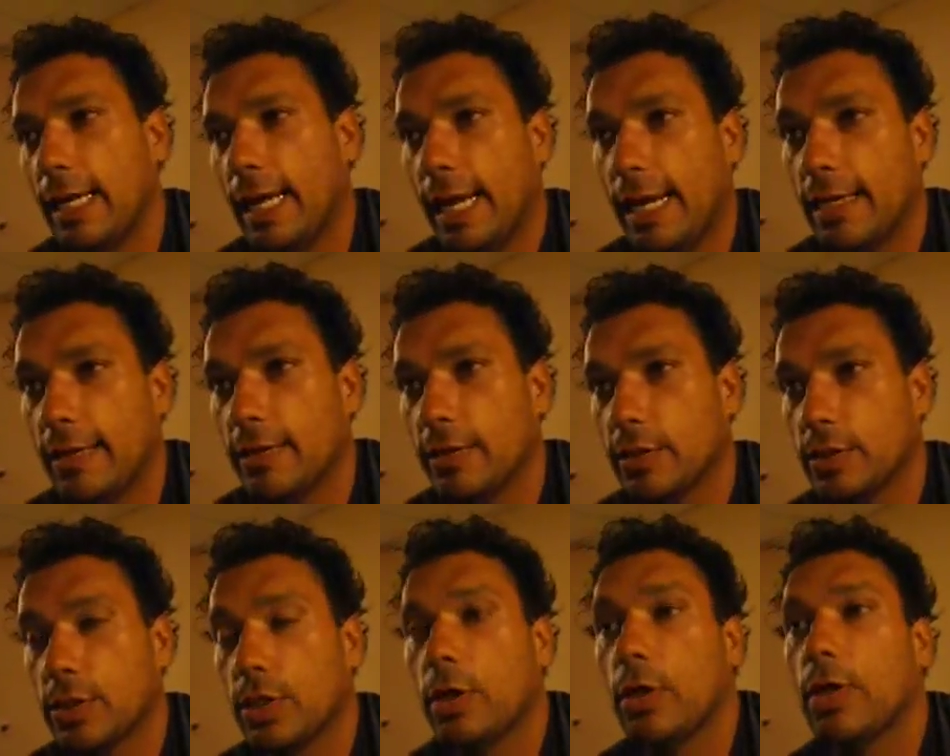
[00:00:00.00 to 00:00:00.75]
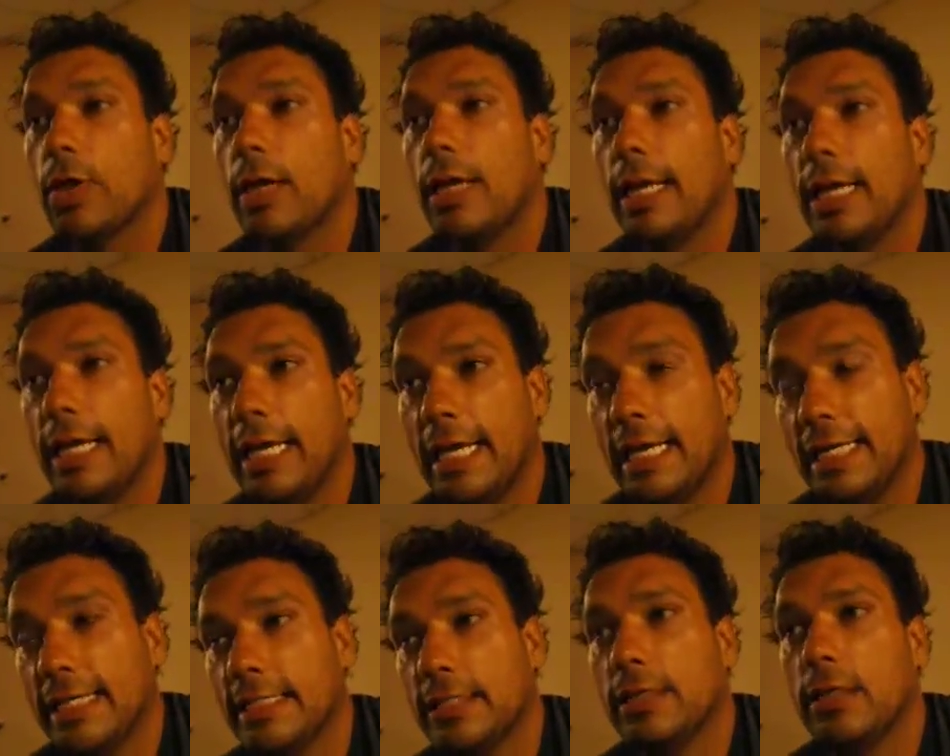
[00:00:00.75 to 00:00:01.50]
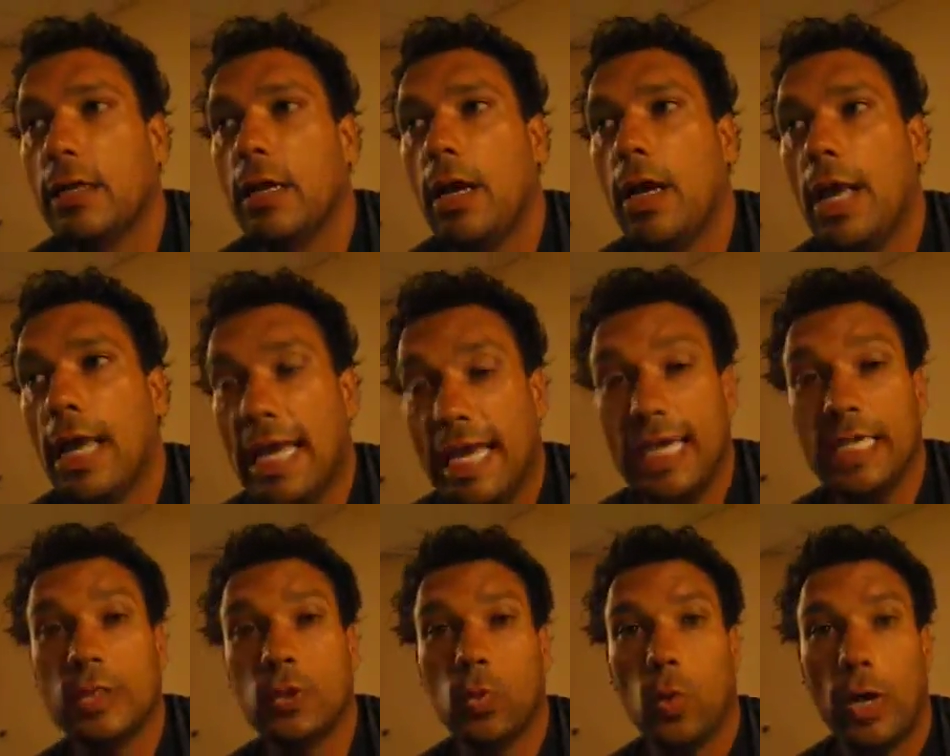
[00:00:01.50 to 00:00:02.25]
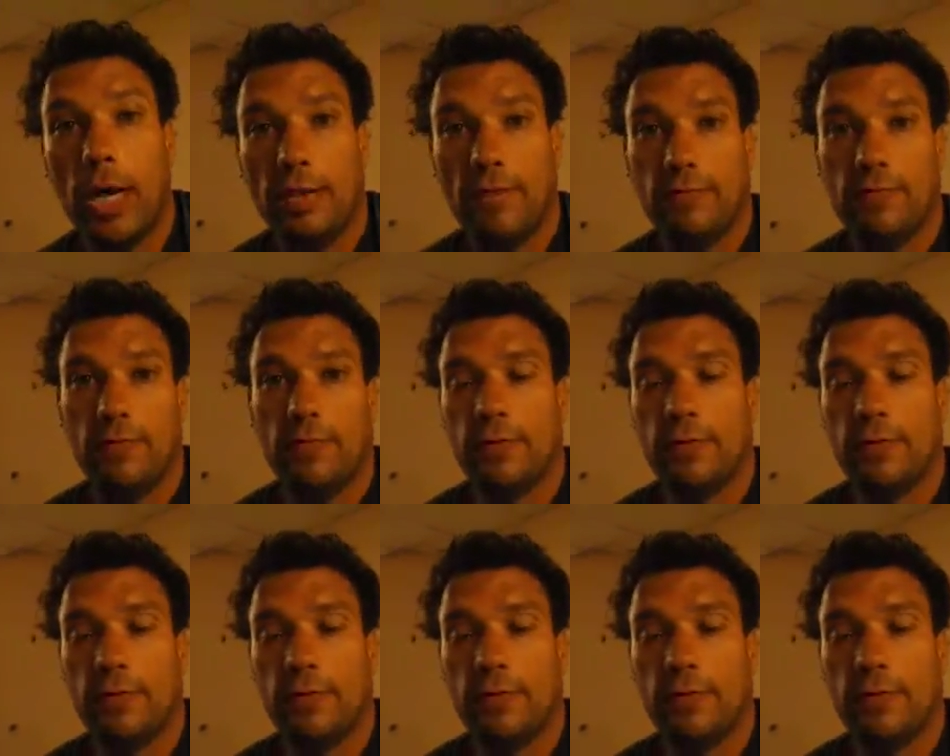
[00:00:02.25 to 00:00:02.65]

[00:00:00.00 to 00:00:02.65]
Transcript: and there's his wife.